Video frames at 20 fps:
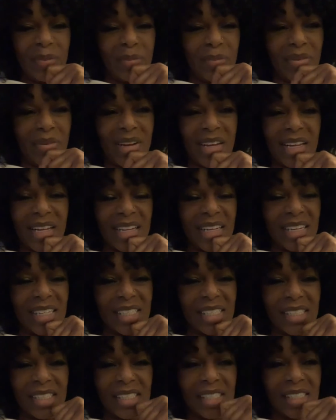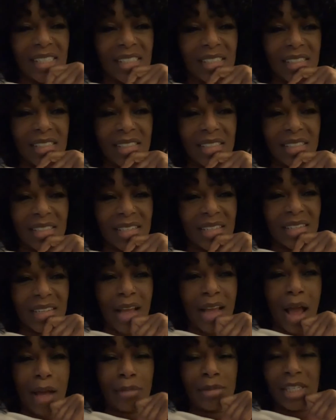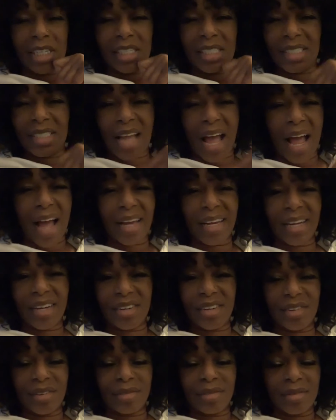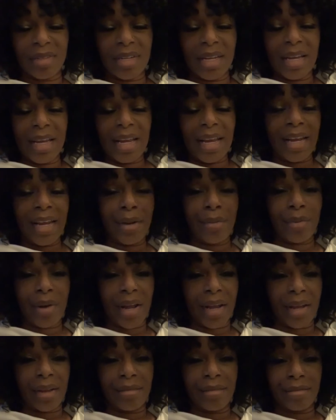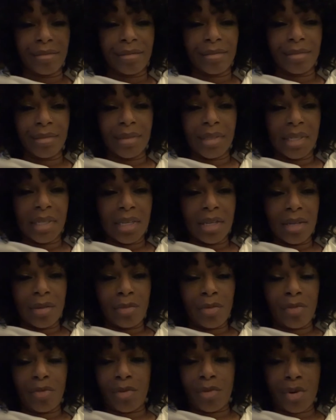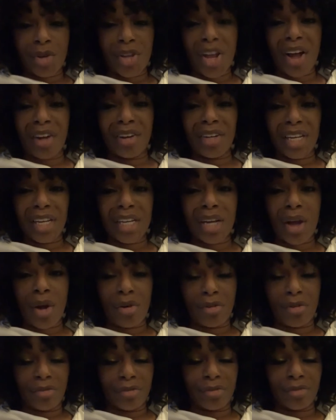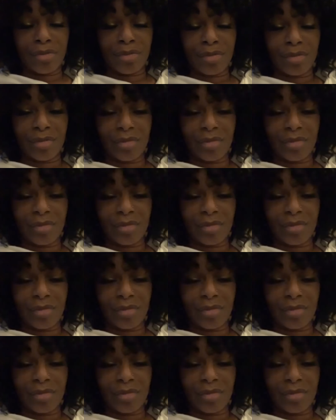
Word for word: but it's just, I'm just tired. Anyway, before y'all click off,